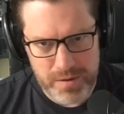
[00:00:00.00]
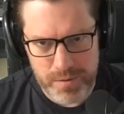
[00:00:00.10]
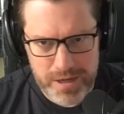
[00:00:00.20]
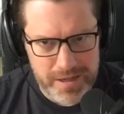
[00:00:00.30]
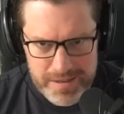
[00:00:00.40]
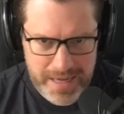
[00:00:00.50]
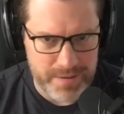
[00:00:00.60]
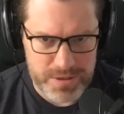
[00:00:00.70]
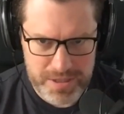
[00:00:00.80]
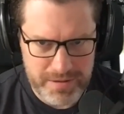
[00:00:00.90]
at work that I was
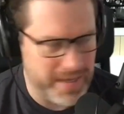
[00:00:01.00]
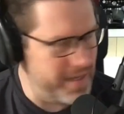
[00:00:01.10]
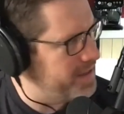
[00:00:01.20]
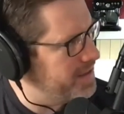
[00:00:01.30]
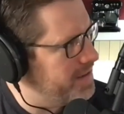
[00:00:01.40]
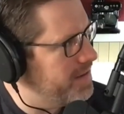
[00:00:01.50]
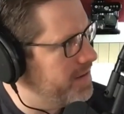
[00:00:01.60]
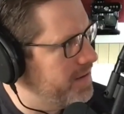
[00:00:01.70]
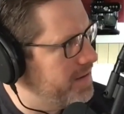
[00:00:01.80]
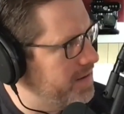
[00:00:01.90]
doing it.
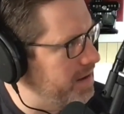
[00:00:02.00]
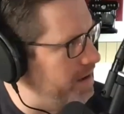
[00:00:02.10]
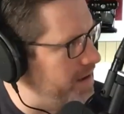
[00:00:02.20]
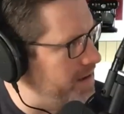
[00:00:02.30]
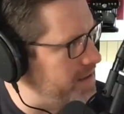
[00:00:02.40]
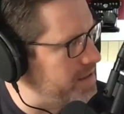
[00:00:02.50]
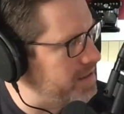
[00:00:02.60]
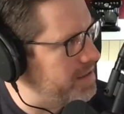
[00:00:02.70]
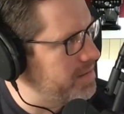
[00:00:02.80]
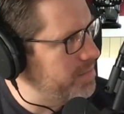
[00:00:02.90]

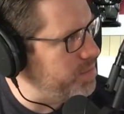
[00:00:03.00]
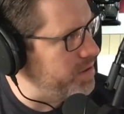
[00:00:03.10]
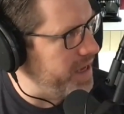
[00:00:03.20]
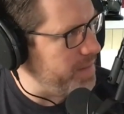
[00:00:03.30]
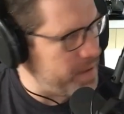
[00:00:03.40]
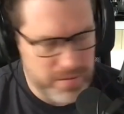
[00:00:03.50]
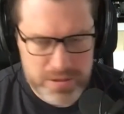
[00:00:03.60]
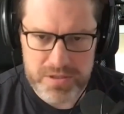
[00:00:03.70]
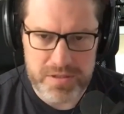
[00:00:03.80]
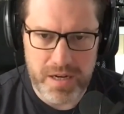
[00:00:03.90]
But yeah, people just
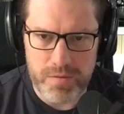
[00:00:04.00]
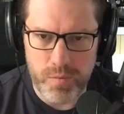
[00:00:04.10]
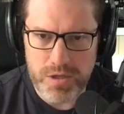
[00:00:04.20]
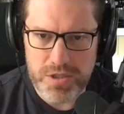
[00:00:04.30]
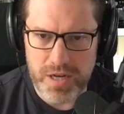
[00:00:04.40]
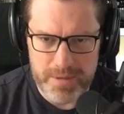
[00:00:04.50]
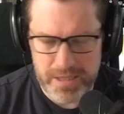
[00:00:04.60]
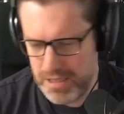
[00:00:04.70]
started watching. I mean,